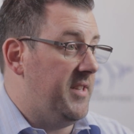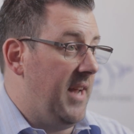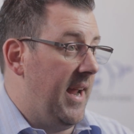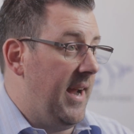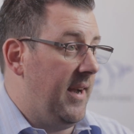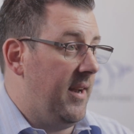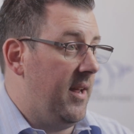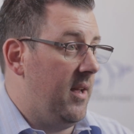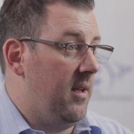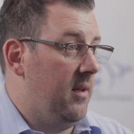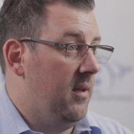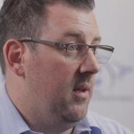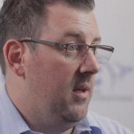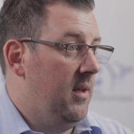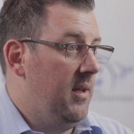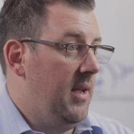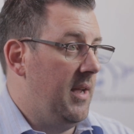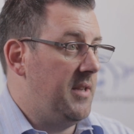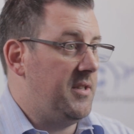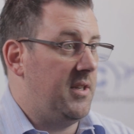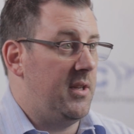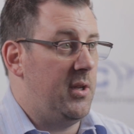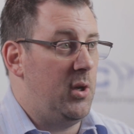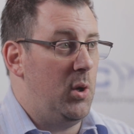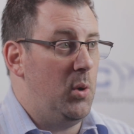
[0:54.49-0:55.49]
data
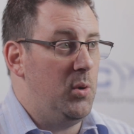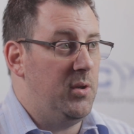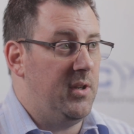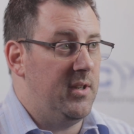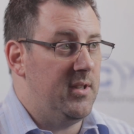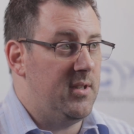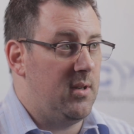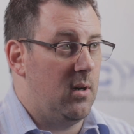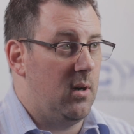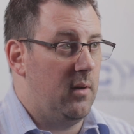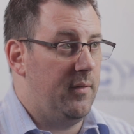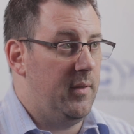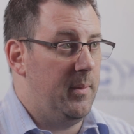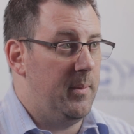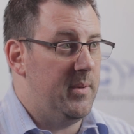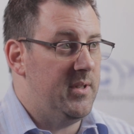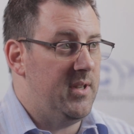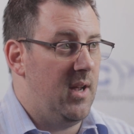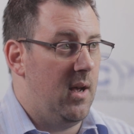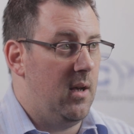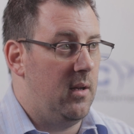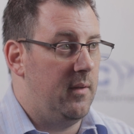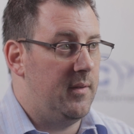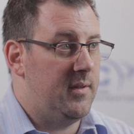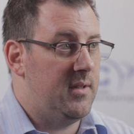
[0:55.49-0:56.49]
is a huge concern for
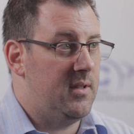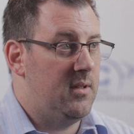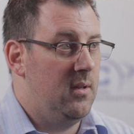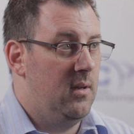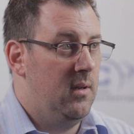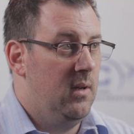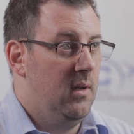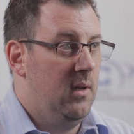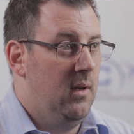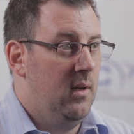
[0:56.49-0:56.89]
themselves.